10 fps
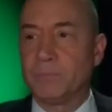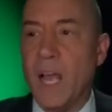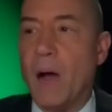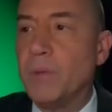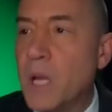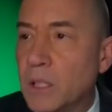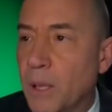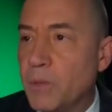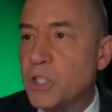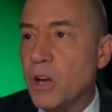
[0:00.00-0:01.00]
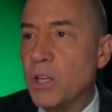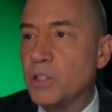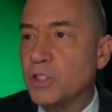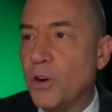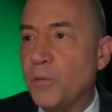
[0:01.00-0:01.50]
Now, let me show you
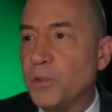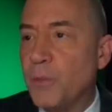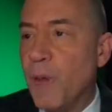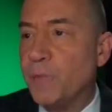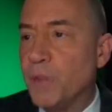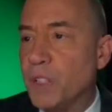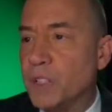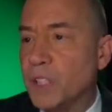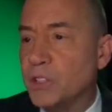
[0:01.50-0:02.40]
the surface map for this.